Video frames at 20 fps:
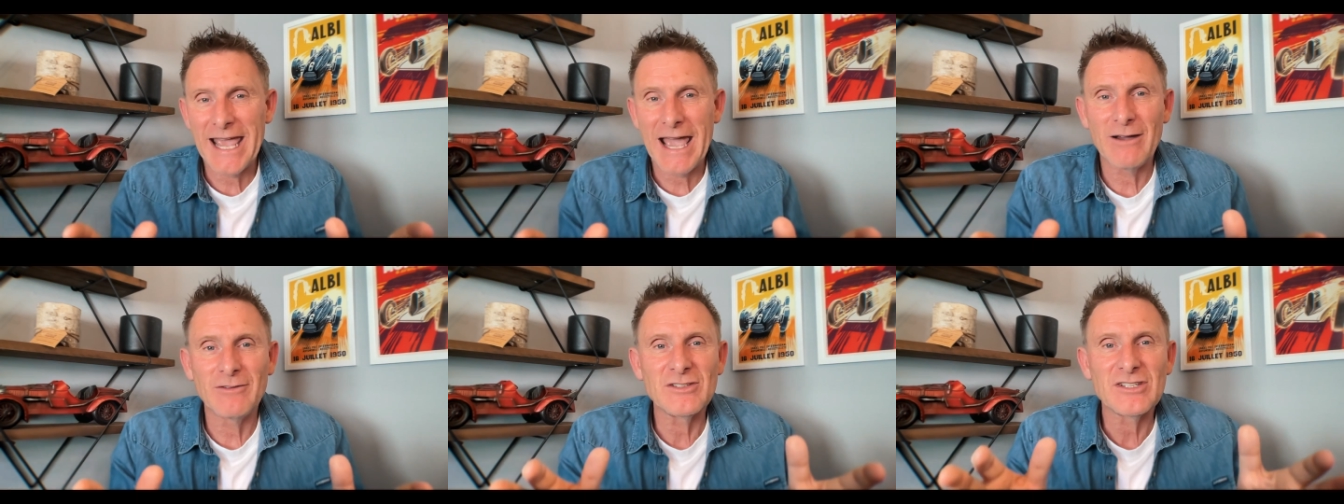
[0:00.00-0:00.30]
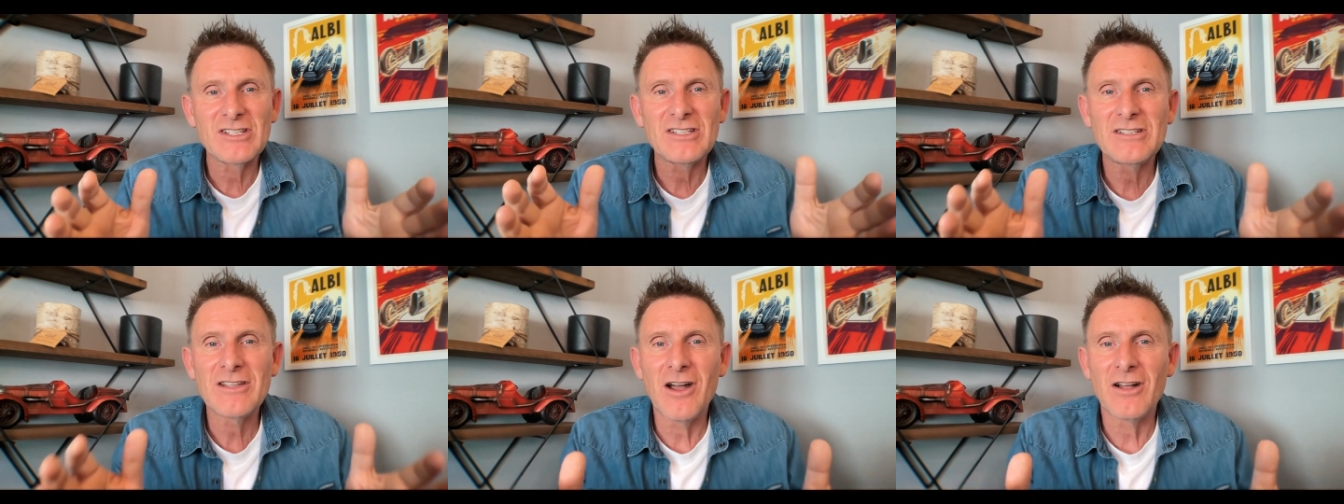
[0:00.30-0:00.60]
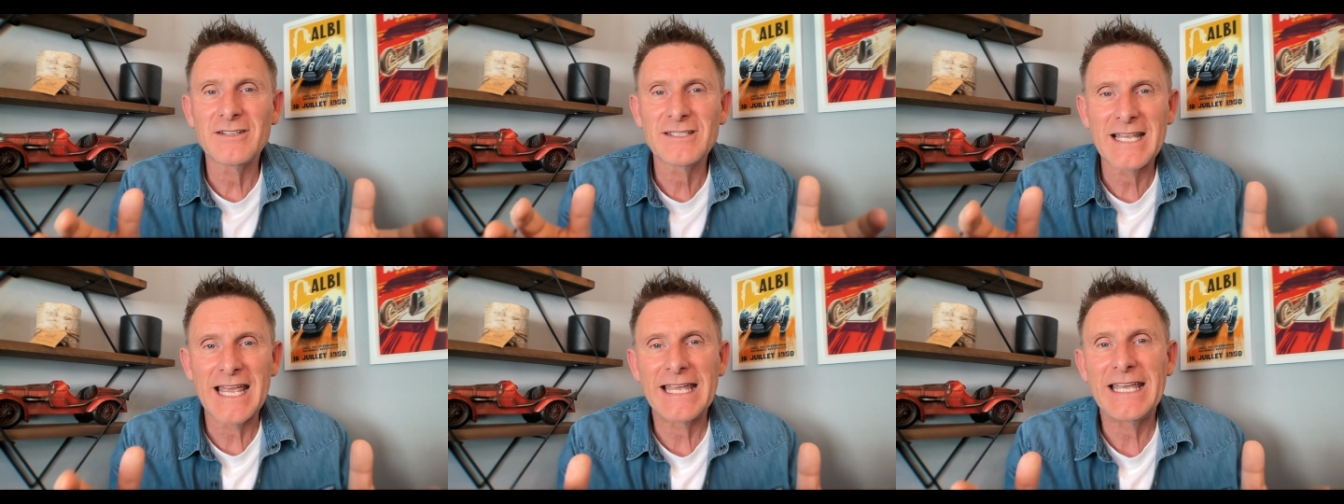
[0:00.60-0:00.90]
out and
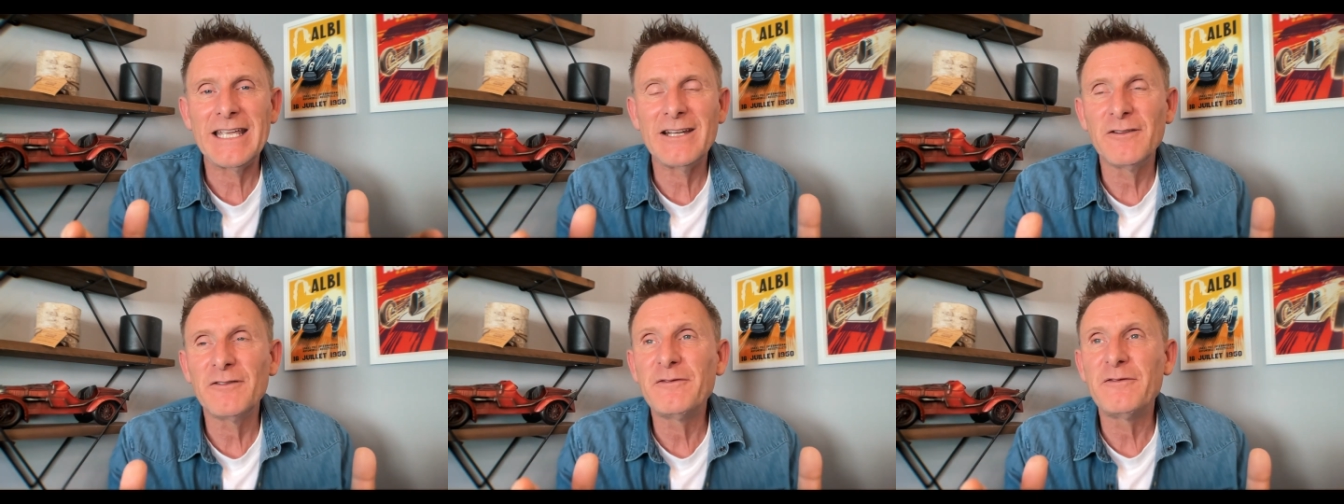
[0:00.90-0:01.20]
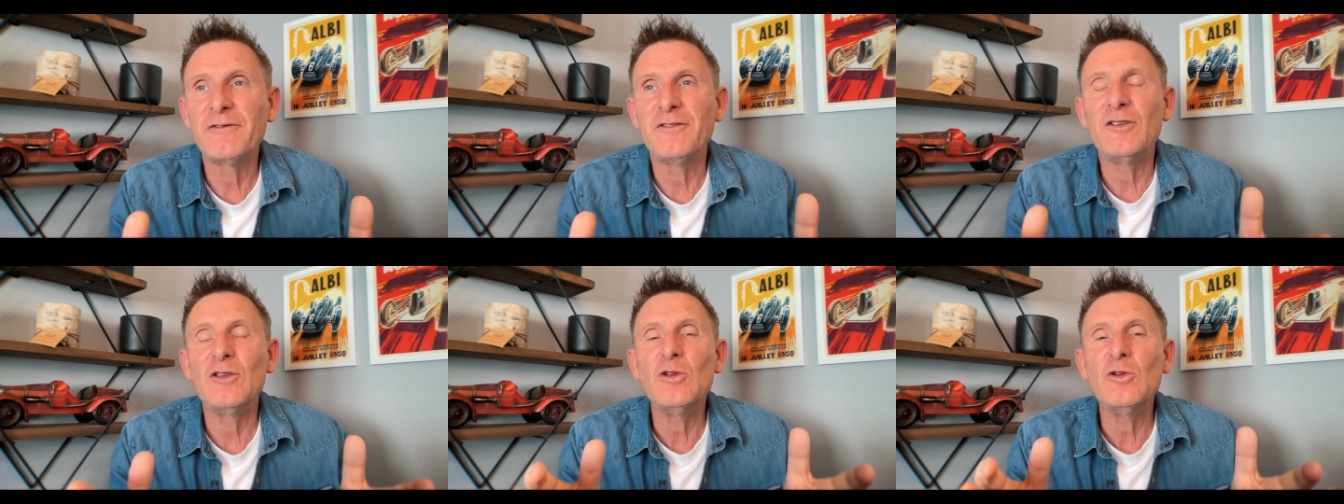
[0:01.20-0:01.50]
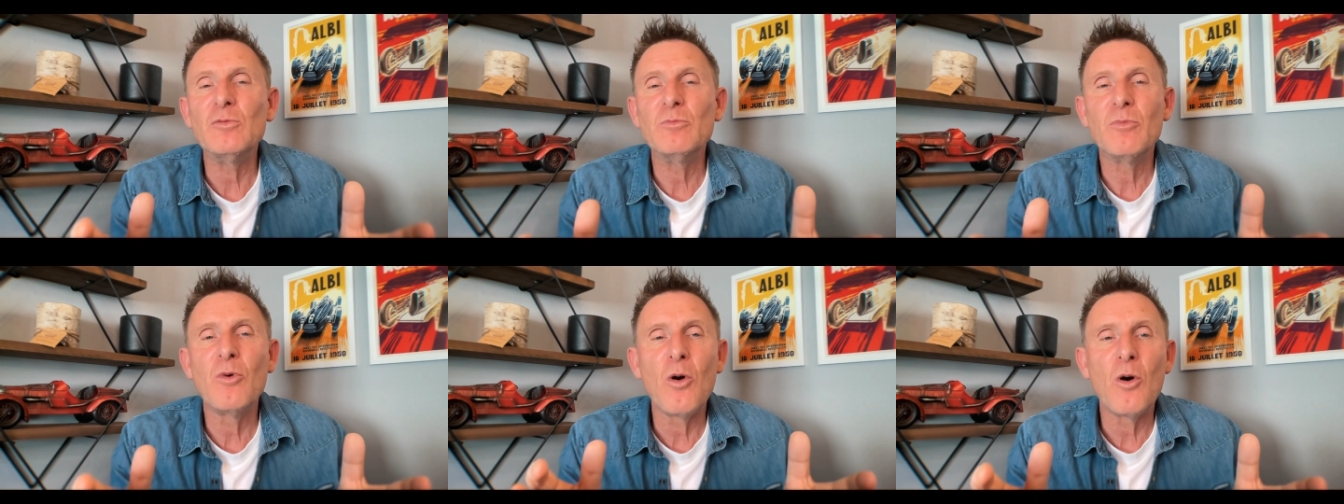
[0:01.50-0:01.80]
start taking a
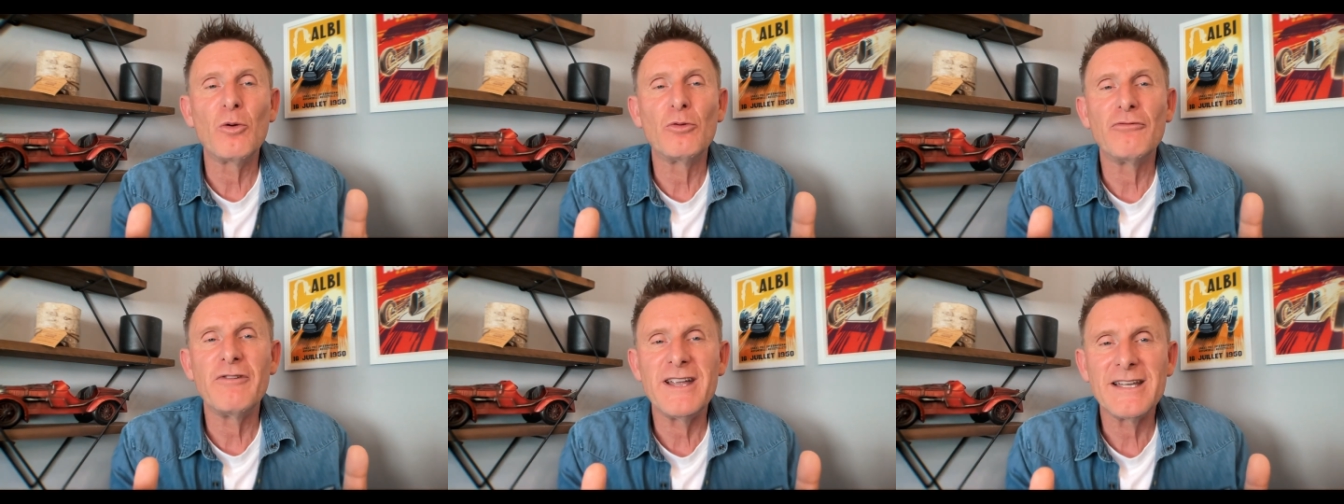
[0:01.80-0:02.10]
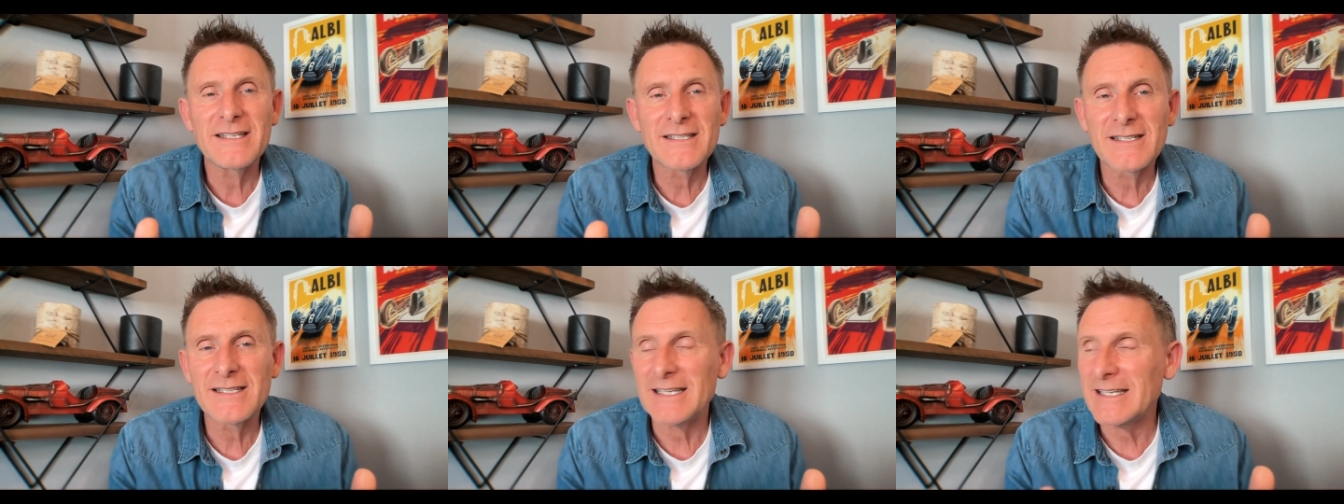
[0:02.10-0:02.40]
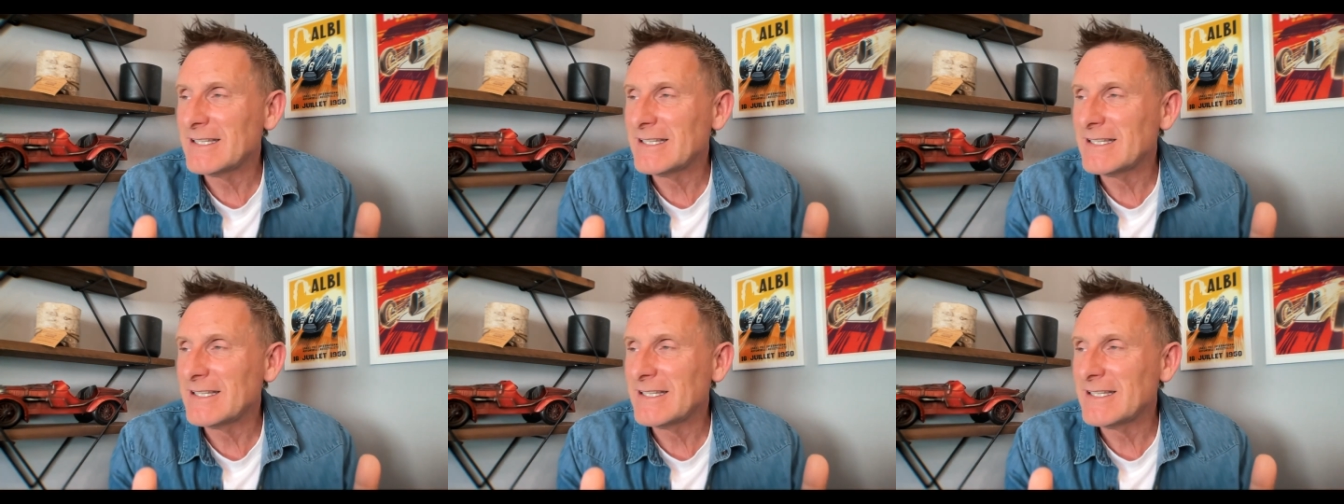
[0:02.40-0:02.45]
few more risks.